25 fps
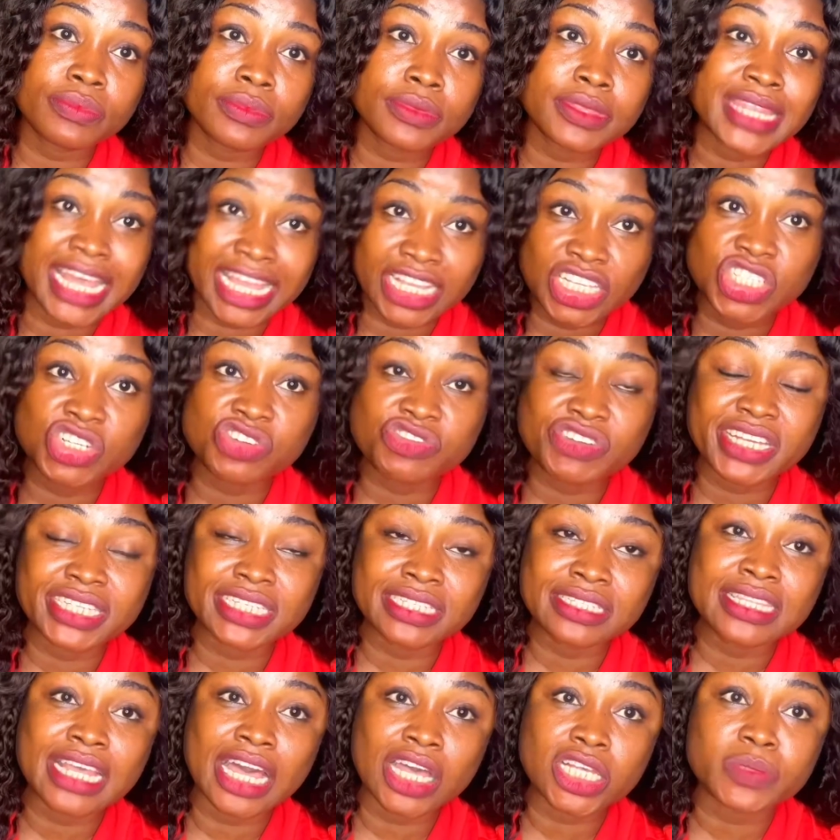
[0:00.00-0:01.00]

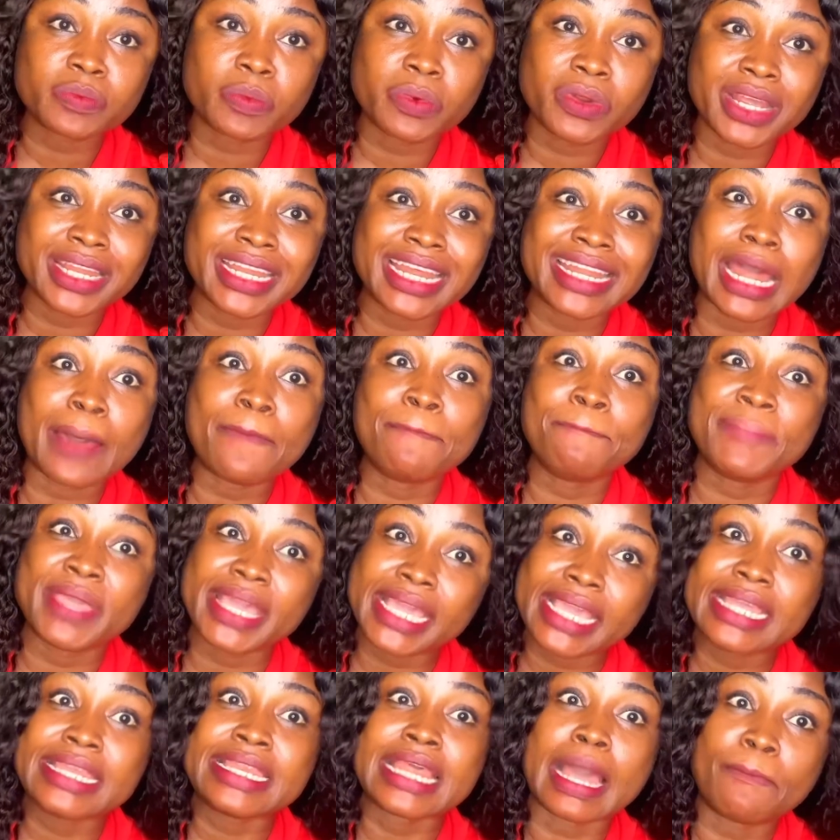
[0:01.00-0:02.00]
Nigerians in diaspora that are
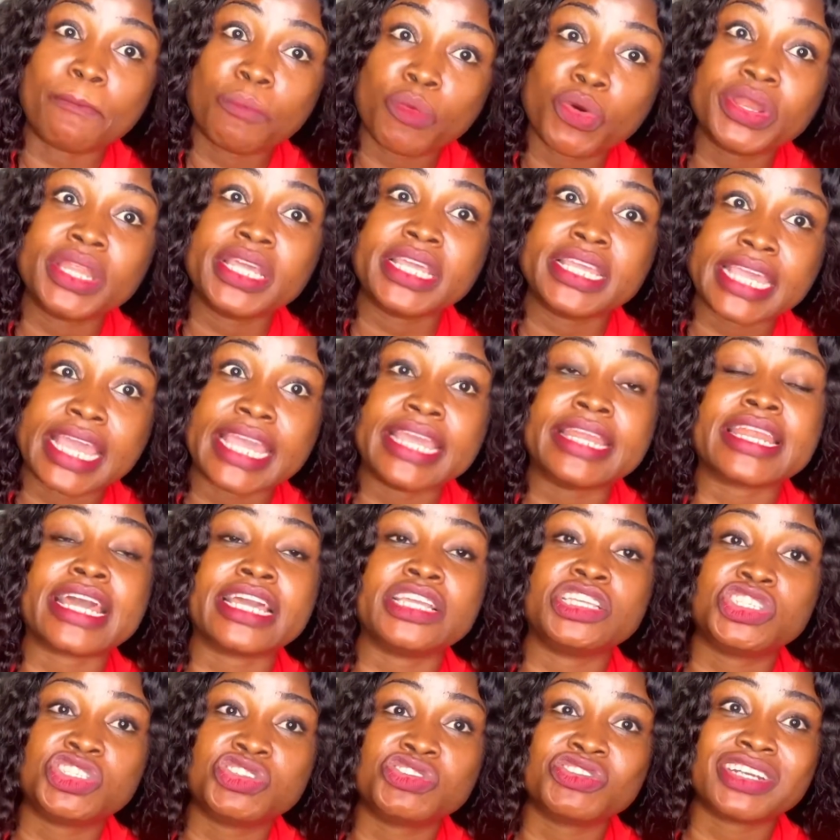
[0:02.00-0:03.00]
making their money here in
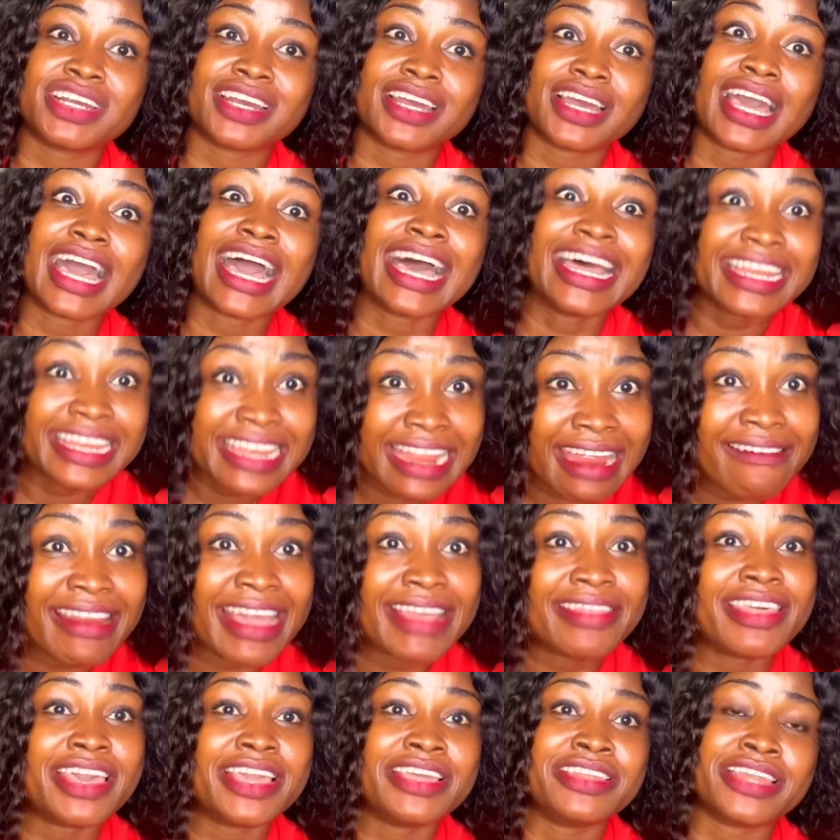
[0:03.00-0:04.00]
Nigeria, and they're
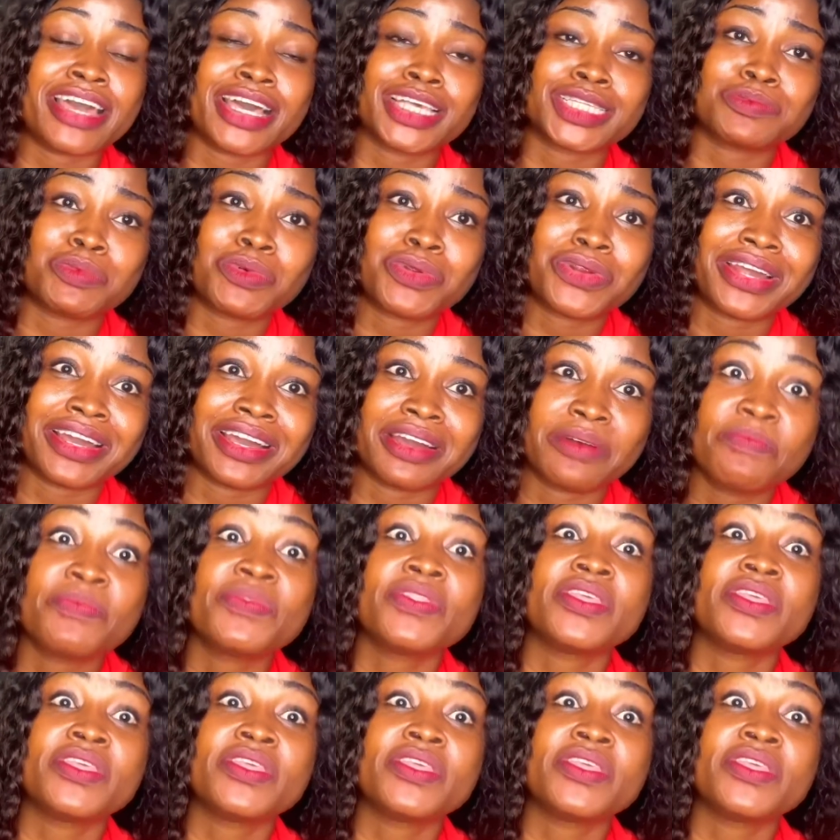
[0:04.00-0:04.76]
right there in diaspora.